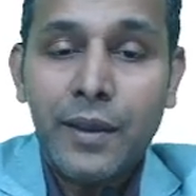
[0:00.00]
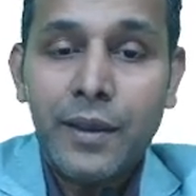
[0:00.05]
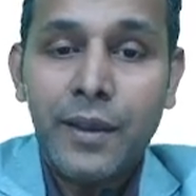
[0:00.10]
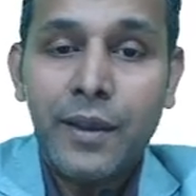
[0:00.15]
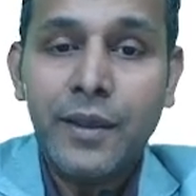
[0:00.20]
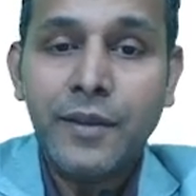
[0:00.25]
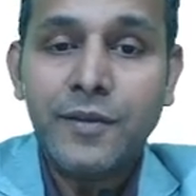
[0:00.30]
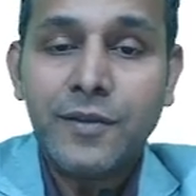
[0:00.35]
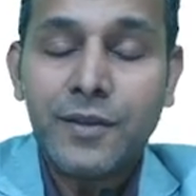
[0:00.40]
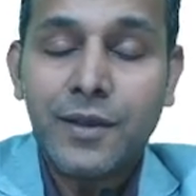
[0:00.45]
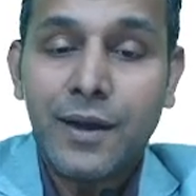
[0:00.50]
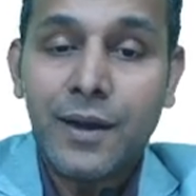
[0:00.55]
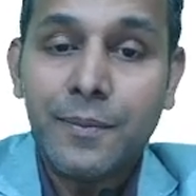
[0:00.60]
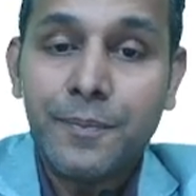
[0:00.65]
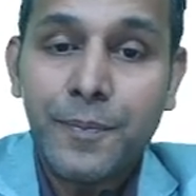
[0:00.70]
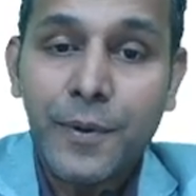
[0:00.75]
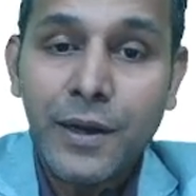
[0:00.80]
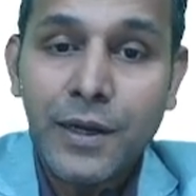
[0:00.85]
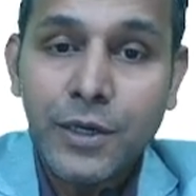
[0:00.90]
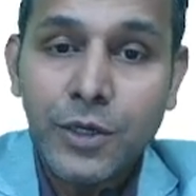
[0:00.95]
is
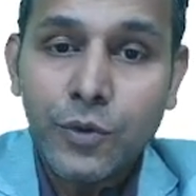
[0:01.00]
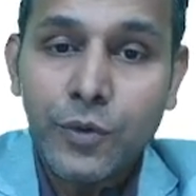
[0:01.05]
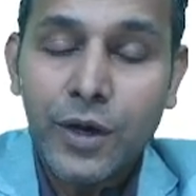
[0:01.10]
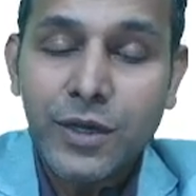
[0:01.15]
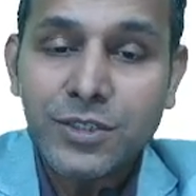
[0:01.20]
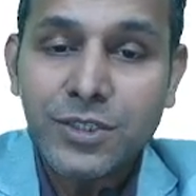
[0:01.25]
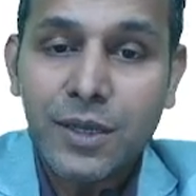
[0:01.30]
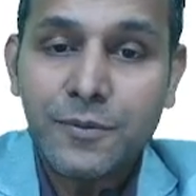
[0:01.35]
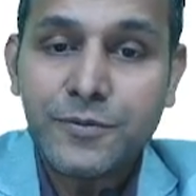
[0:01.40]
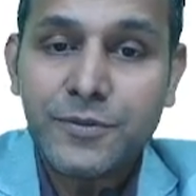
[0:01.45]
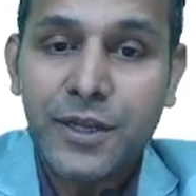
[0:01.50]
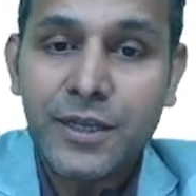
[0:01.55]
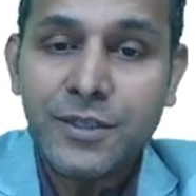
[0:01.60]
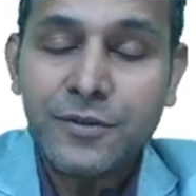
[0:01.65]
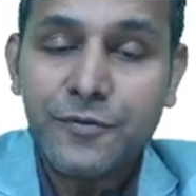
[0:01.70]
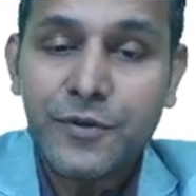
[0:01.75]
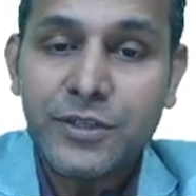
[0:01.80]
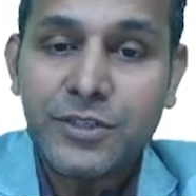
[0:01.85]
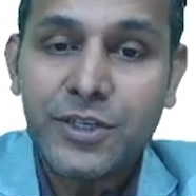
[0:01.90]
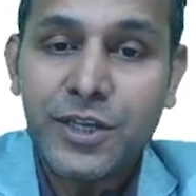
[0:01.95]
coupled to a
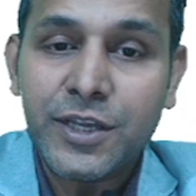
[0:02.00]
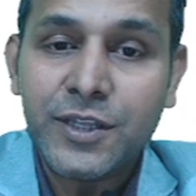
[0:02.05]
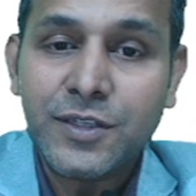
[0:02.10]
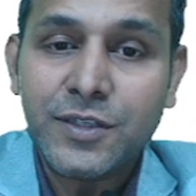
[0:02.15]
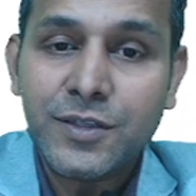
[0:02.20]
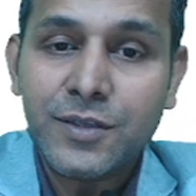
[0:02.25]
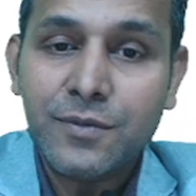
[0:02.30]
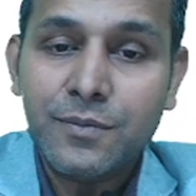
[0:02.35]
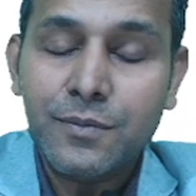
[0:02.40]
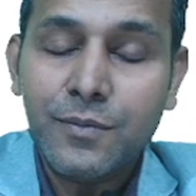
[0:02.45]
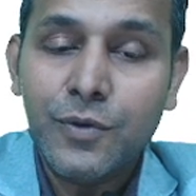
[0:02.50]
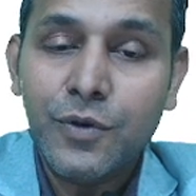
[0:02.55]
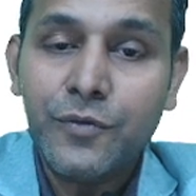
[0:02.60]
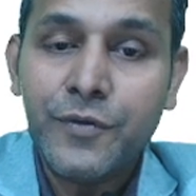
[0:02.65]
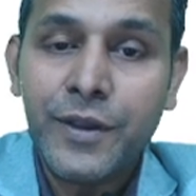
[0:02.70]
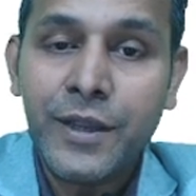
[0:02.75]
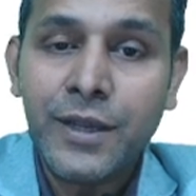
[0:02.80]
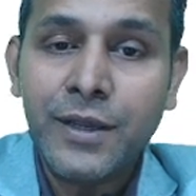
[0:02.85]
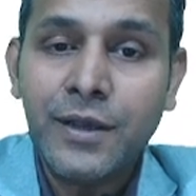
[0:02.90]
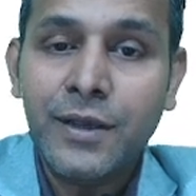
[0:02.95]
substance which is
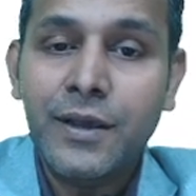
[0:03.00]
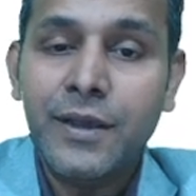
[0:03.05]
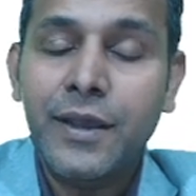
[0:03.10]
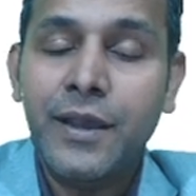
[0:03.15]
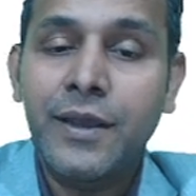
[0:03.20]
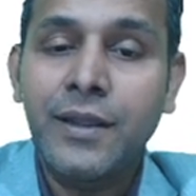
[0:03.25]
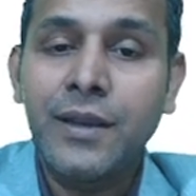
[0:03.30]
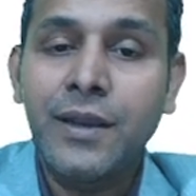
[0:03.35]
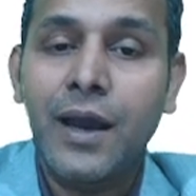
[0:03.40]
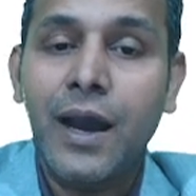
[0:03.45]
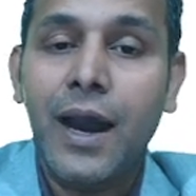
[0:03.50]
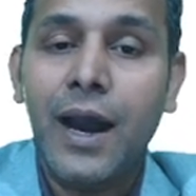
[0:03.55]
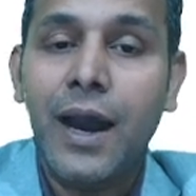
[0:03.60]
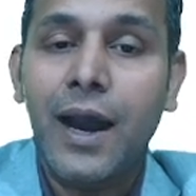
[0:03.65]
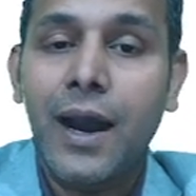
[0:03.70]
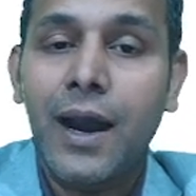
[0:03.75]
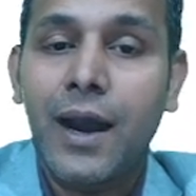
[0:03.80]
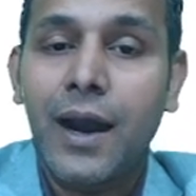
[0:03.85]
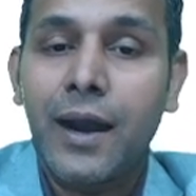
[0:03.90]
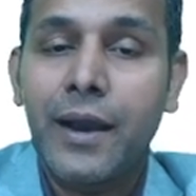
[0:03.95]
moving in
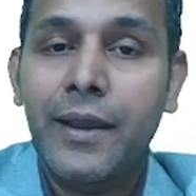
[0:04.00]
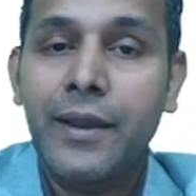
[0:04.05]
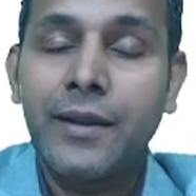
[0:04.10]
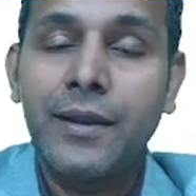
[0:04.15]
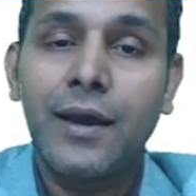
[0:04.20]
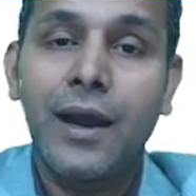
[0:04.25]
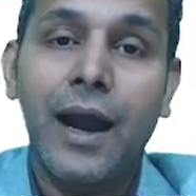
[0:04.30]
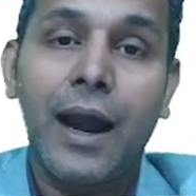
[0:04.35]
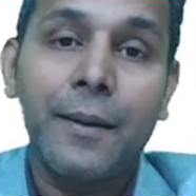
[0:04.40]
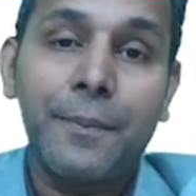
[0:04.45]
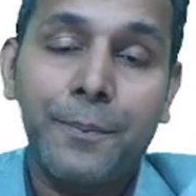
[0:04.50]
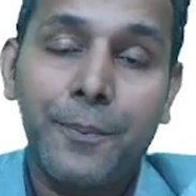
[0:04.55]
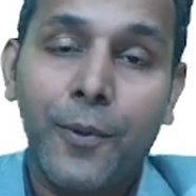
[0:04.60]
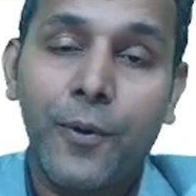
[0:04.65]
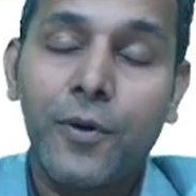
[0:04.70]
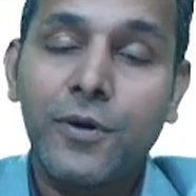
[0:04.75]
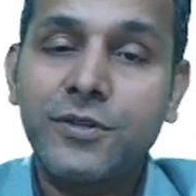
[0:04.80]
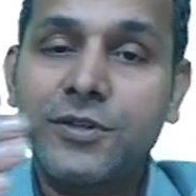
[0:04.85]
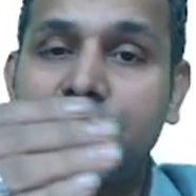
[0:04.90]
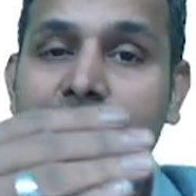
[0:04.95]

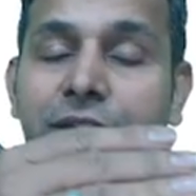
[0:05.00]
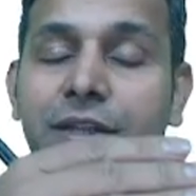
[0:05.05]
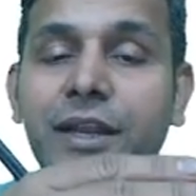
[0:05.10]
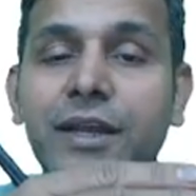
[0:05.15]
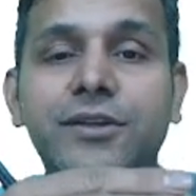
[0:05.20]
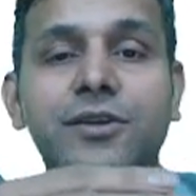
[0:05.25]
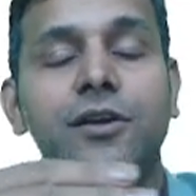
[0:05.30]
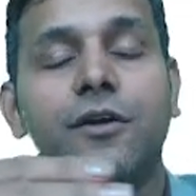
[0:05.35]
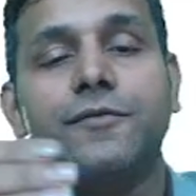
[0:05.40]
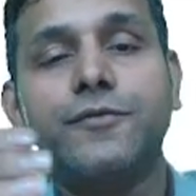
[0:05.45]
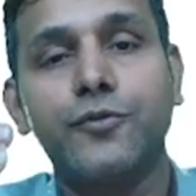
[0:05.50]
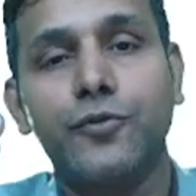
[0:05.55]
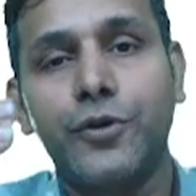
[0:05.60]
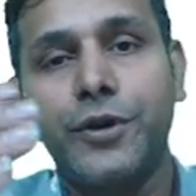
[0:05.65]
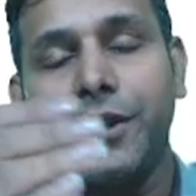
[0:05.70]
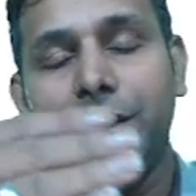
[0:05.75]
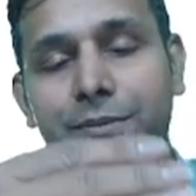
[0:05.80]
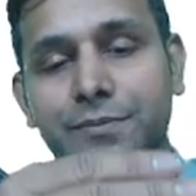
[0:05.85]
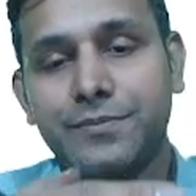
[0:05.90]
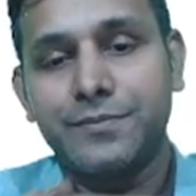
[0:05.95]
opposite direction of
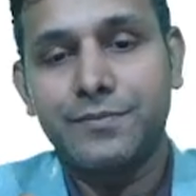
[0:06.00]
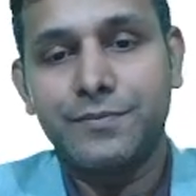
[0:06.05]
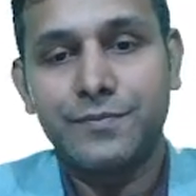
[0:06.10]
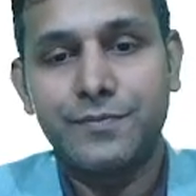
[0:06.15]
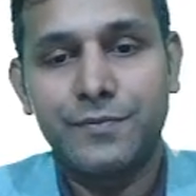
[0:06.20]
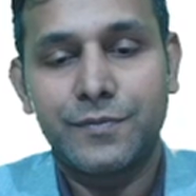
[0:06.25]
sodium,